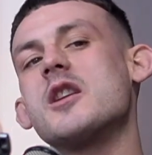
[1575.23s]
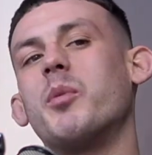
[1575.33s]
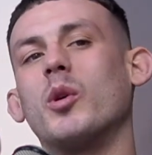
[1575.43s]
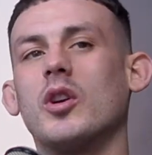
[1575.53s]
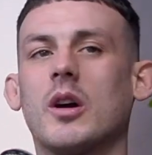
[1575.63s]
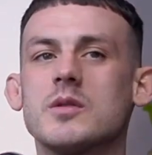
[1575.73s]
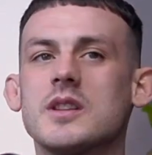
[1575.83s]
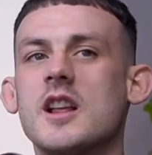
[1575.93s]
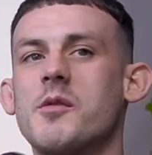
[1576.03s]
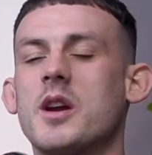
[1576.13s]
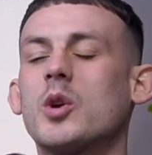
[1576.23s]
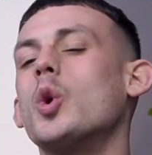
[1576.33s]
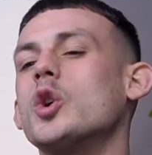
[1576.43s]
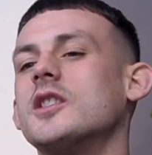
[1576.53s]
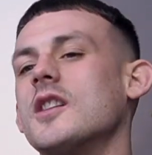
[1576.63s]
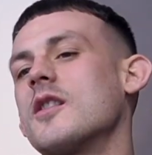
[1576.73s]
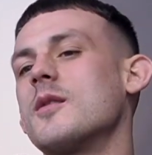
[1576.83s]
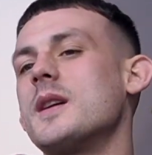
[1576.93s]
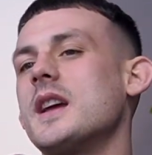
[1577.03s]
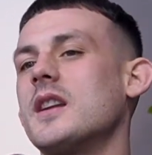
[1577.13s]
but like I was a little bit good. Do you know what I mean?